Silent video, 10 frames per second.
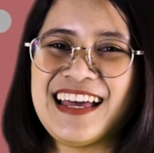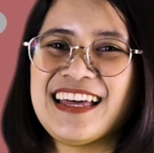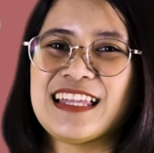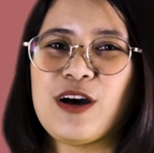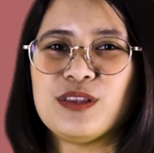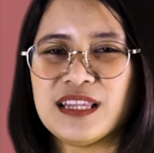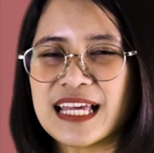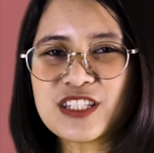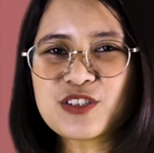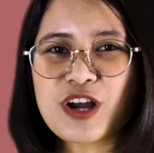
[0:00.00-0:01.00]
Now
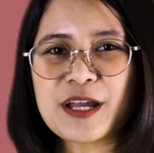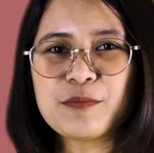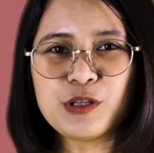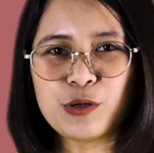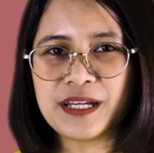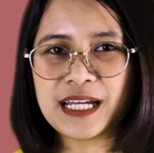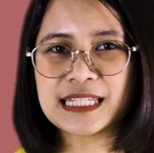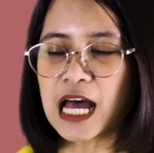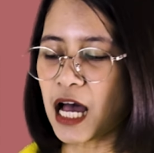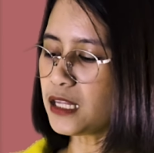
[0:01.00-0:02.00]
let's try blowing it
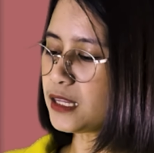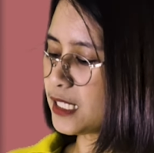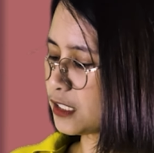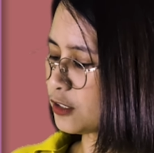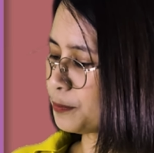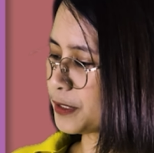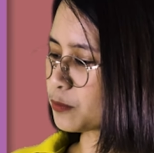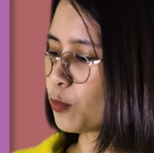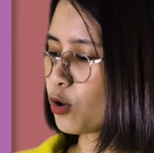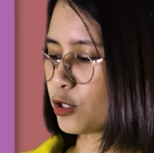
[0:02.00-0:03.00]
a little bit
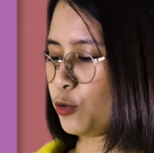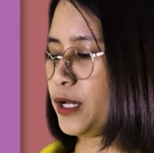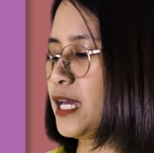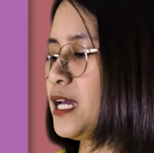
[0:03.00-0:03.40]
more, okay?